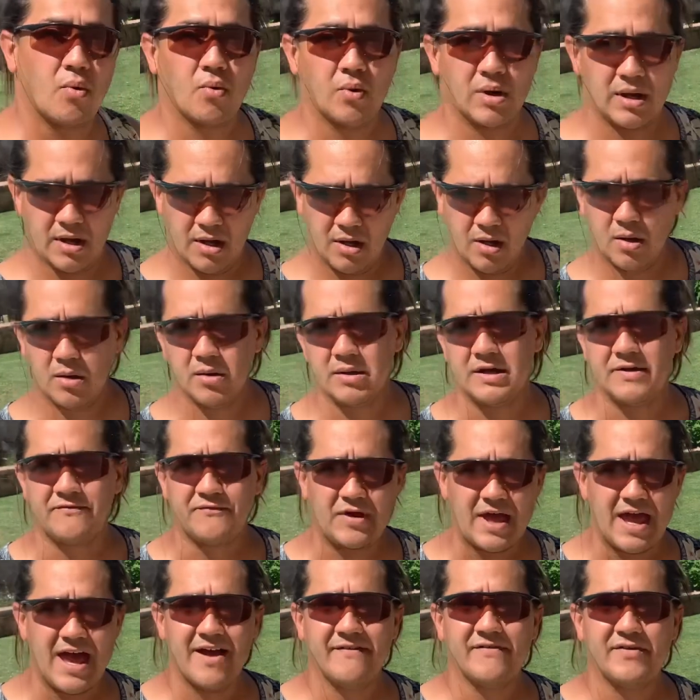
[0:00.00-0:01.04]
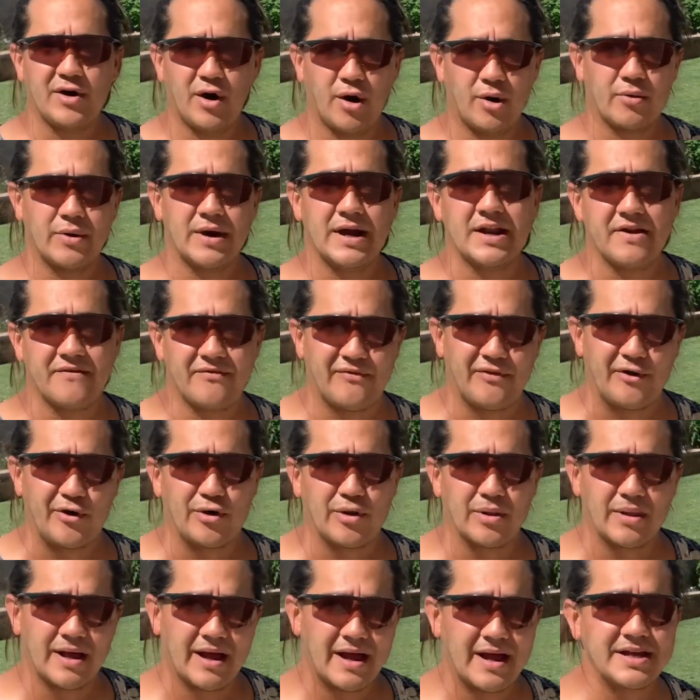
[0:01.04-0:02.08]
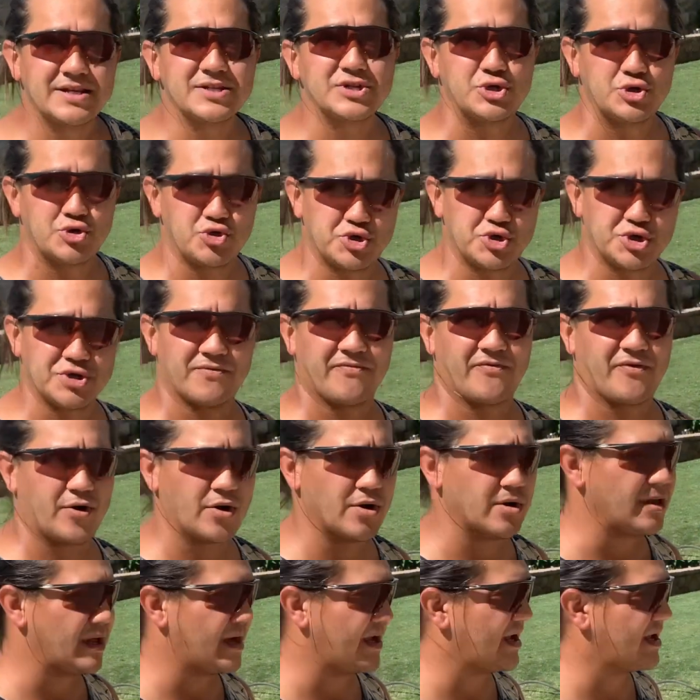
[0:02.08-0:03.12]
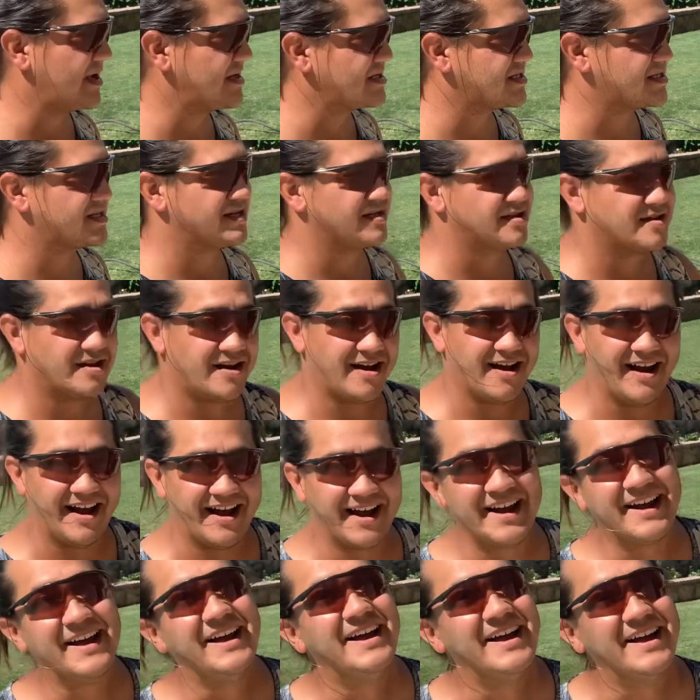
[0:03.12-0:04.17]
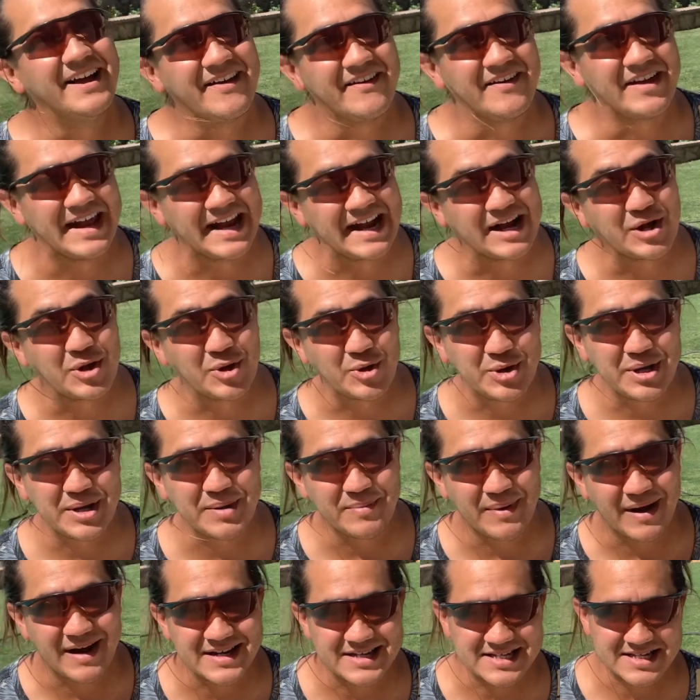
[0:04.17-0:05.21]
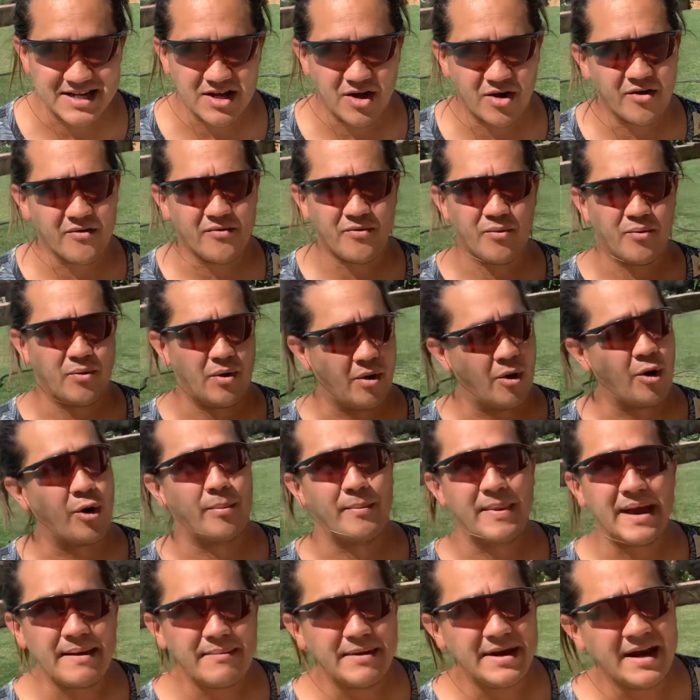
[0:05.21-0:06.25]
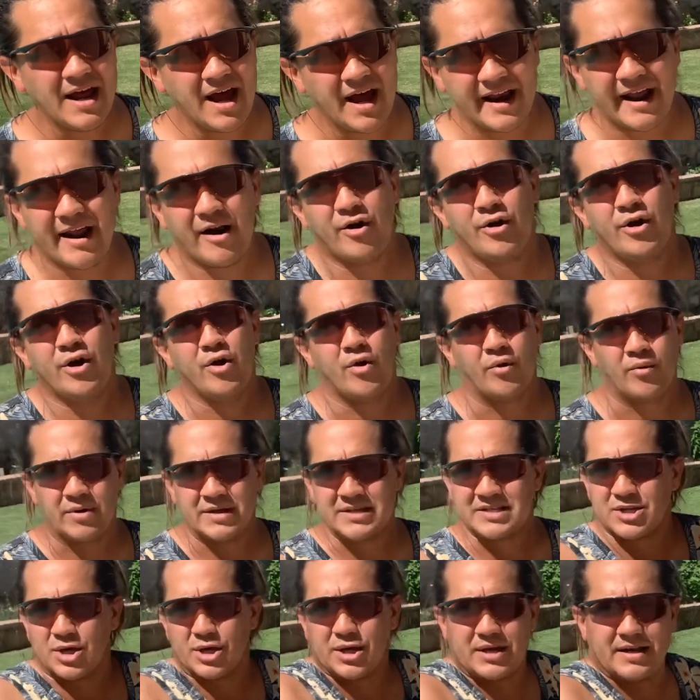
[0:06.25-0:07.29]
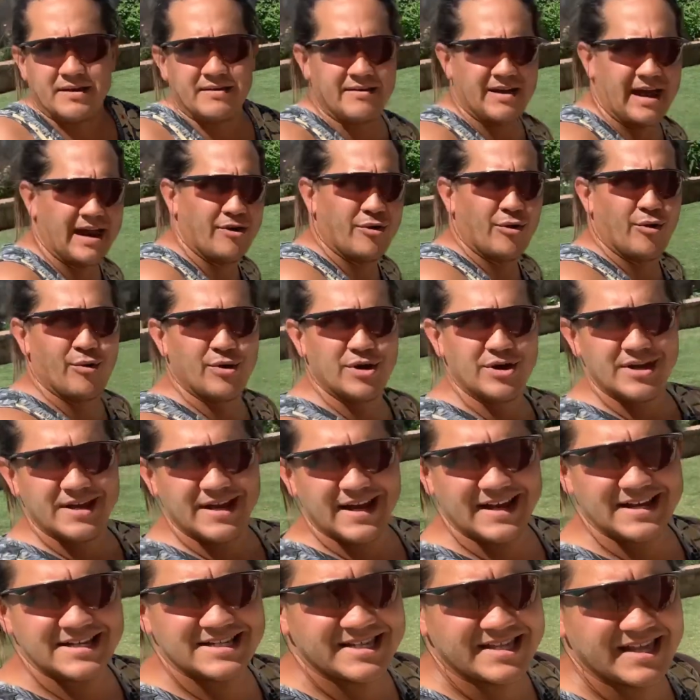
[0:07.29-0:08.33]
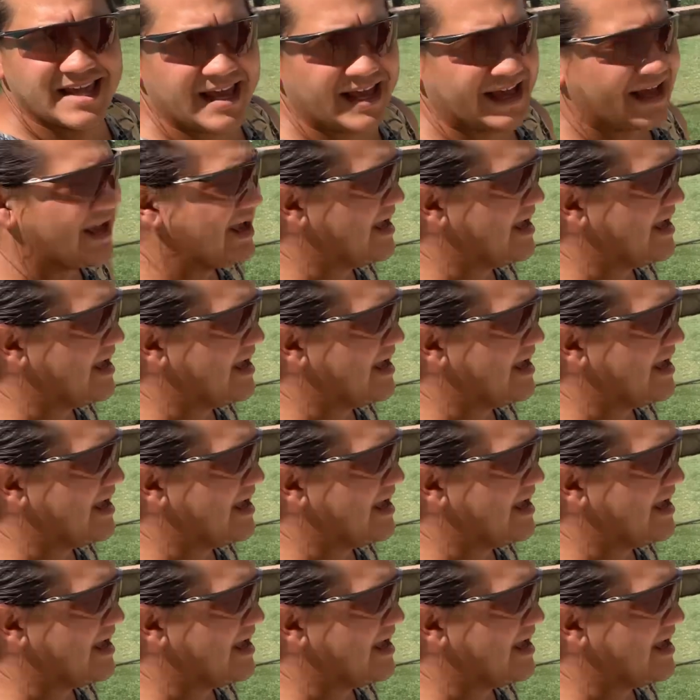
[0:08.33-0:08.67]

Well, if you haven't already fertilized, you should fertilize, including myself, or maybe not. I don't know. It's looking, I don't know. What do you guys think?